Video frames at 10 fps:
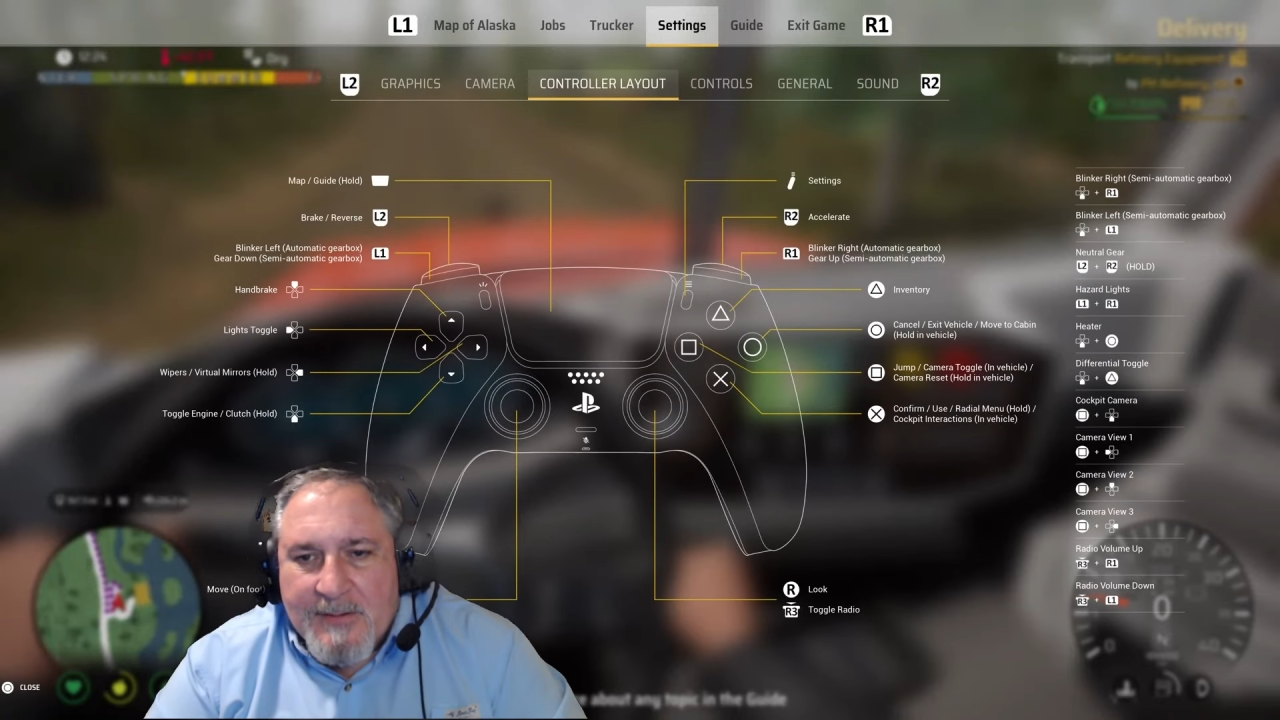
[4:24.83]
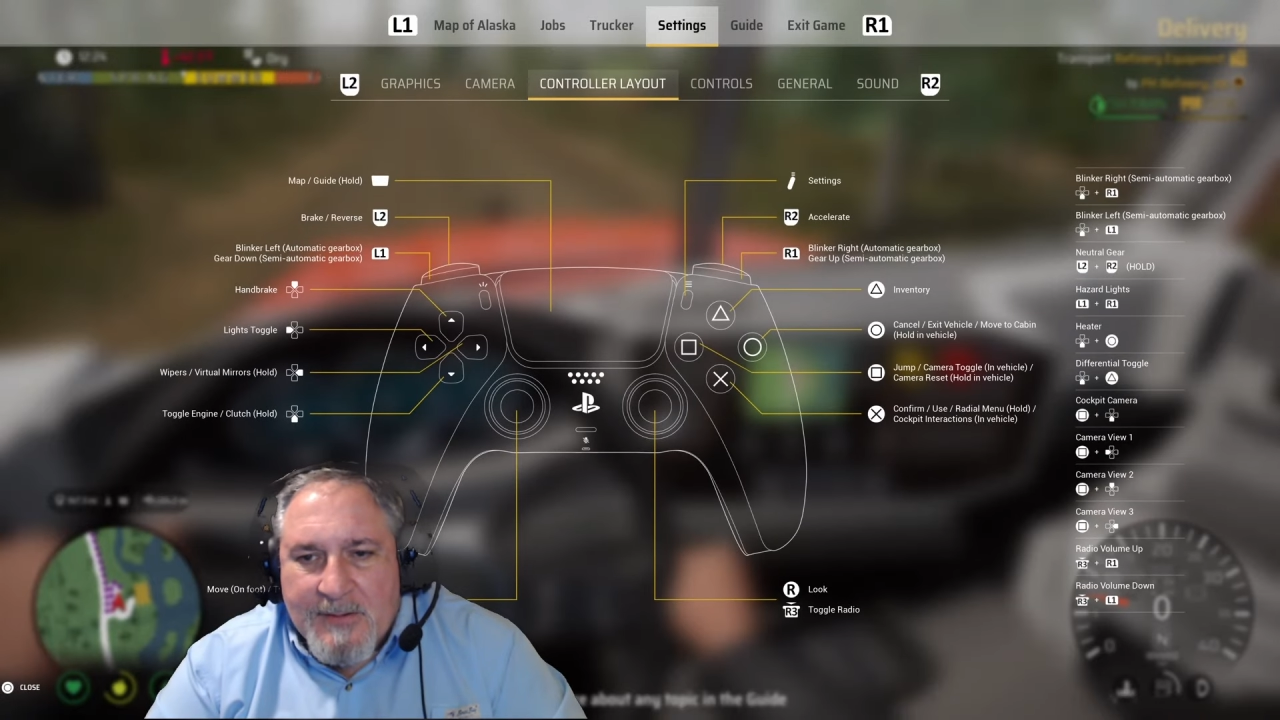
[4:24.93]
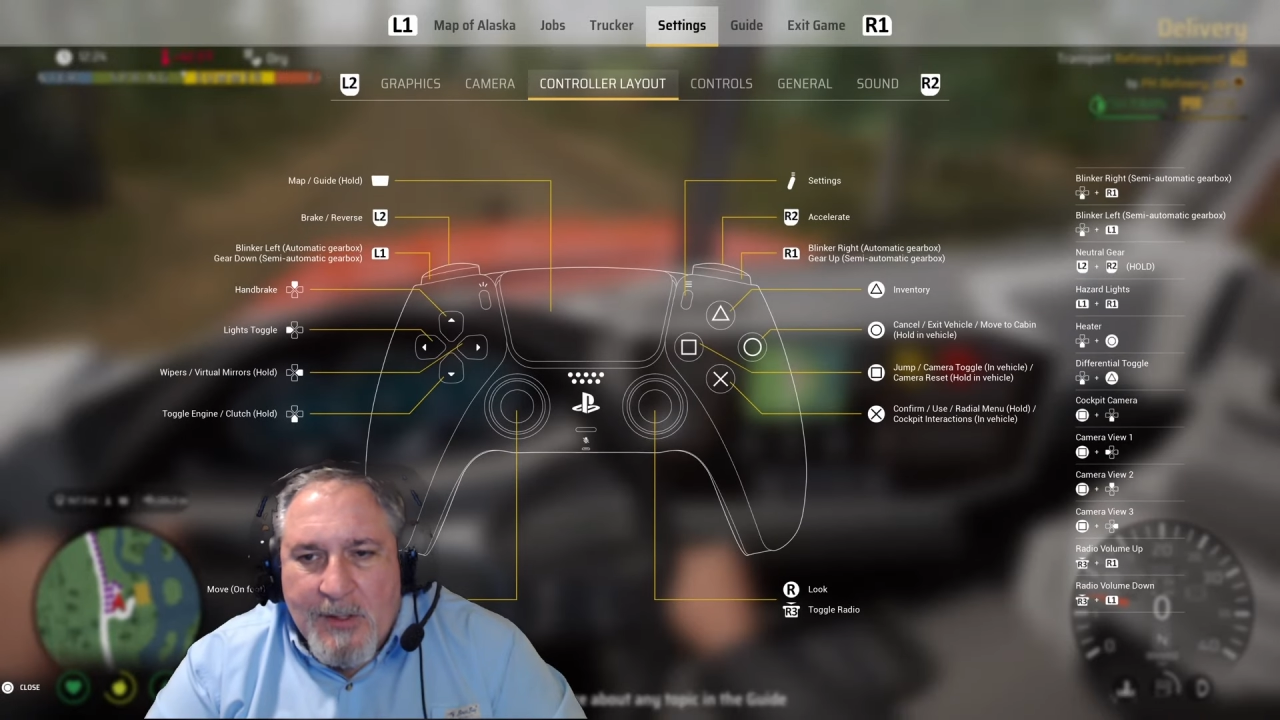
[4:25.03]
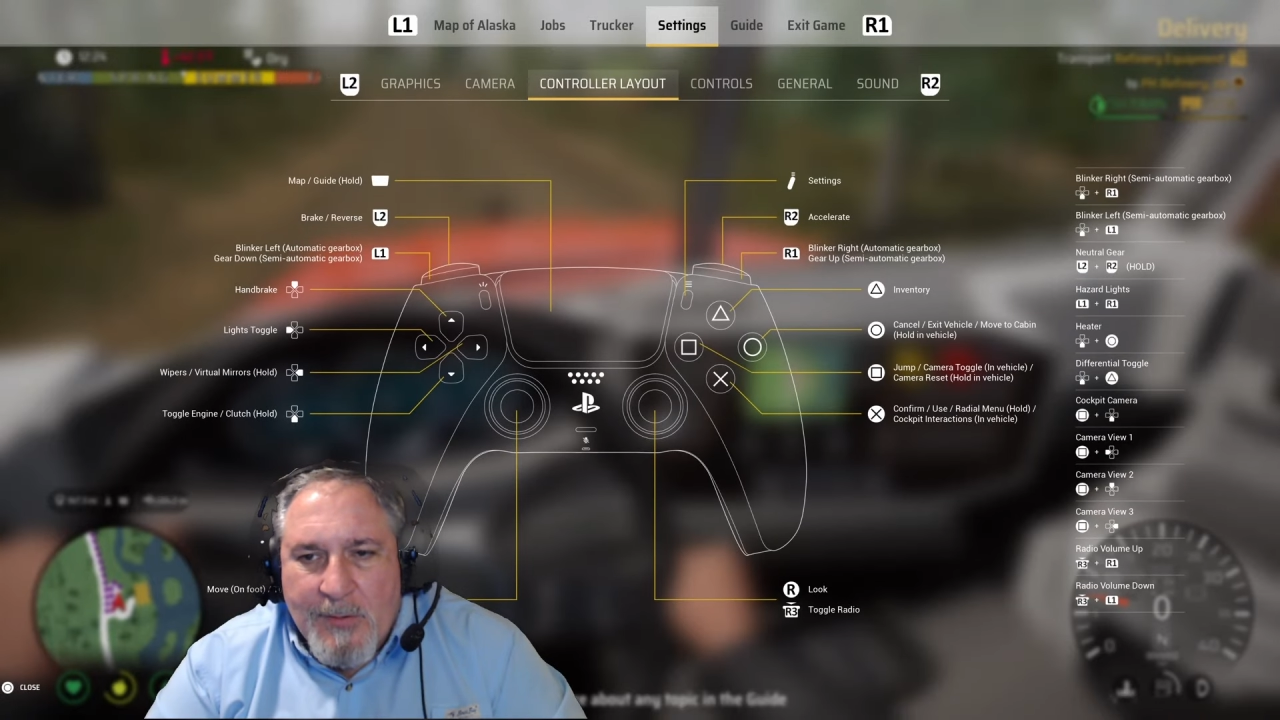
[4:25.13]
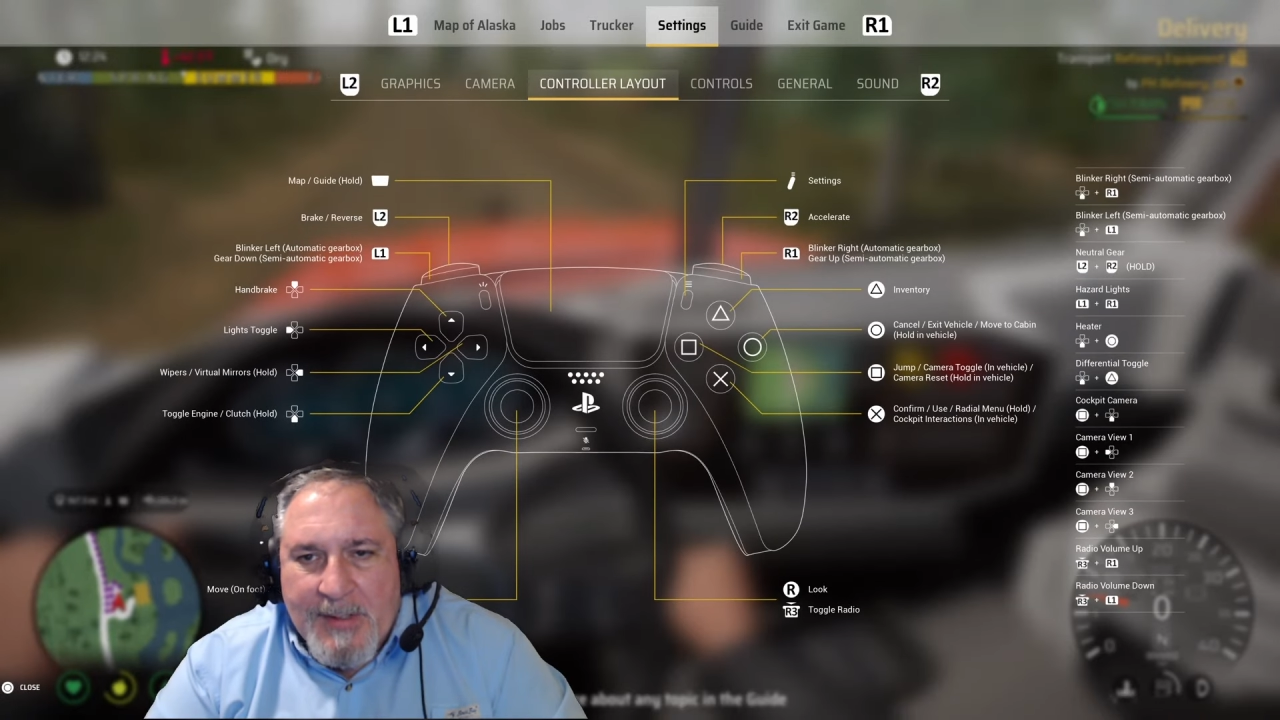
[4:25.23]

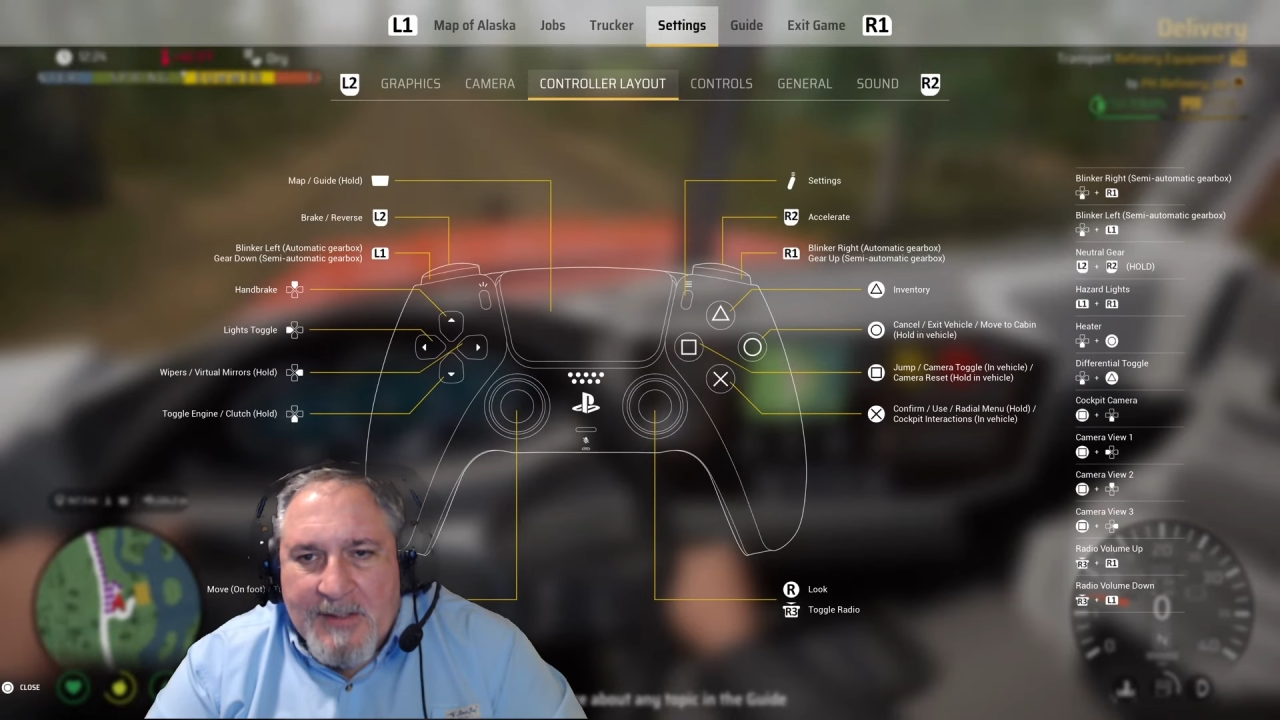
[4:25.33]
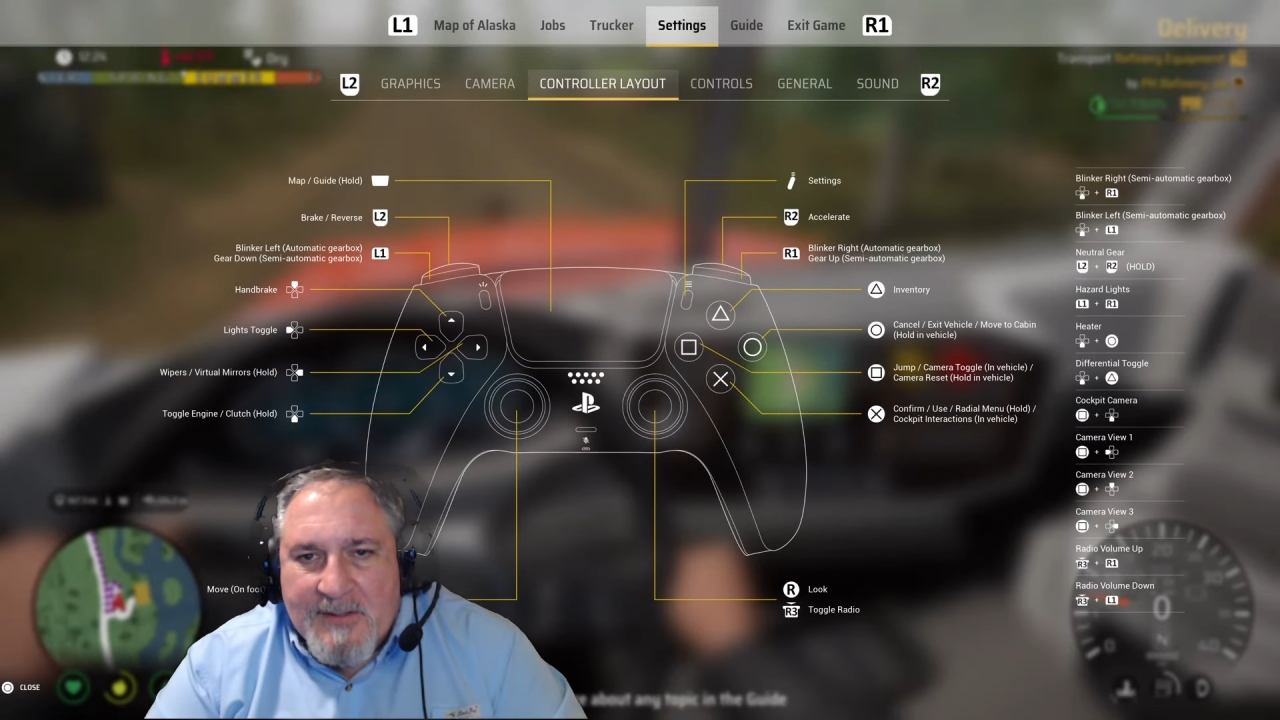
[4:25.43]
So in the